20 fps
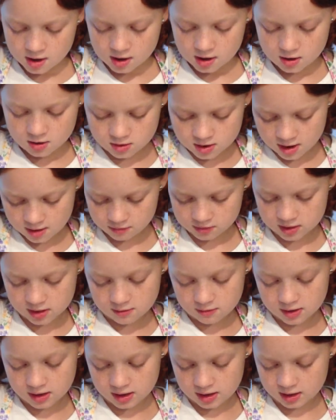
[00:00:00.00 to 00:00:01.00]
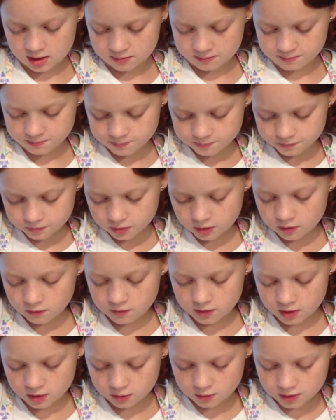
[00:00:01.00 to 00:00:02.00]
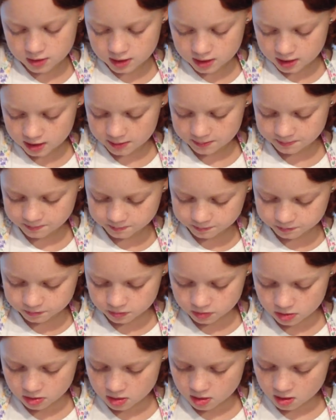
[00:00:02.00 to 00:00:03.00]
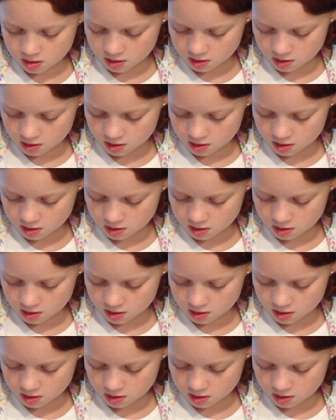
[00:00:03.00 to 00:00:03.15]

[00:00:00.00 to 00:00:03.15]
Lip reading: You don't have to have any if you don't want any.